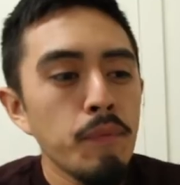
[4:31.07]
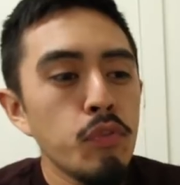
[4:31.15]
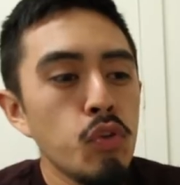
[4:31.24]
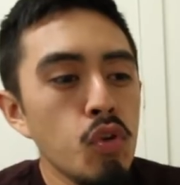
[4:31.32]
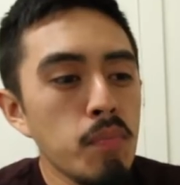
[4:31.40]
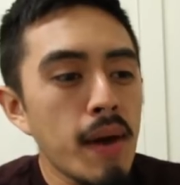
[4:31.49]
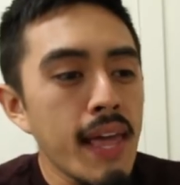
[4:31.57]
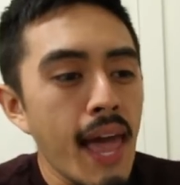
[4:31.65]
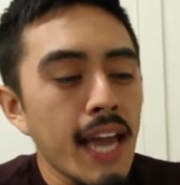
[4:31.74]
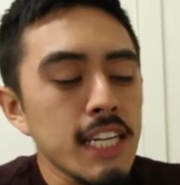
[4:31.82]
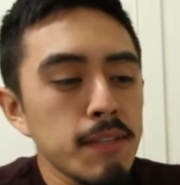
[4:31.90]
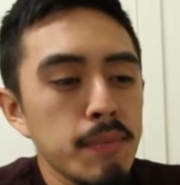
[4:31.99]
you might
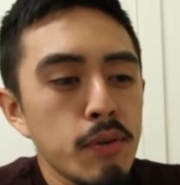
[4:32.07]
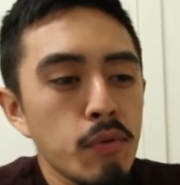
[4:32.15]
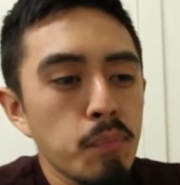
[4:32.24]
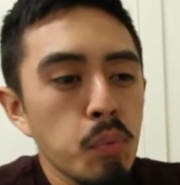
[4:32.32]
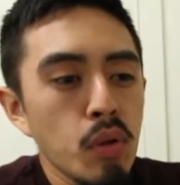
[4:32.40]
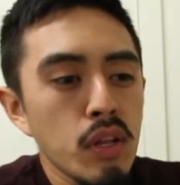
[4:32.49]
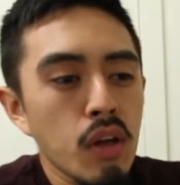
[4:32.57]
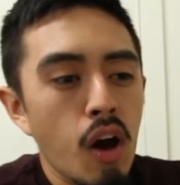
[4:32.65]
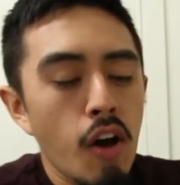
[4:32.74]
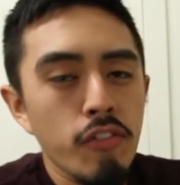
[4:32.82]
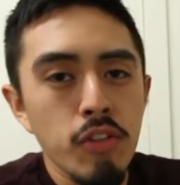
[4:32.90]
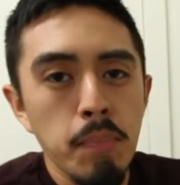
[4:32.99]
actually be pulling
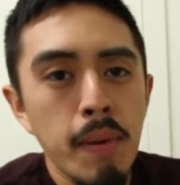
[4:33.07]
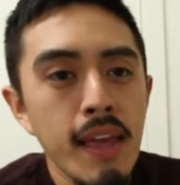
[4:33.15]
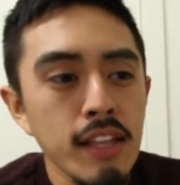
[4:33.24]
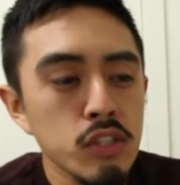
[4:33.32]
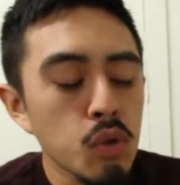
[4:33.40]
off the paint.